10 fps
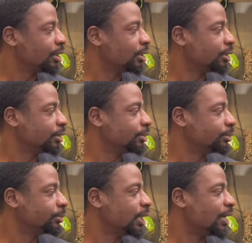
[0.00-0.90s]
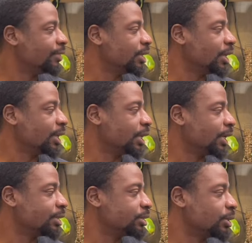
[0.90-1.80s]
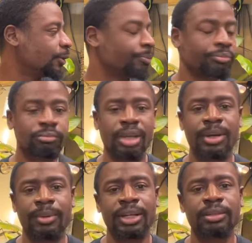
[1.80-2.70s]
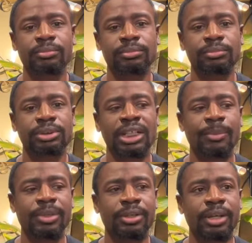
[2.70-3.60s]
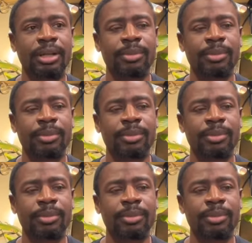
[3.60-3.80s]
Um, I haven't done that yet, so maybe I might stop and do that.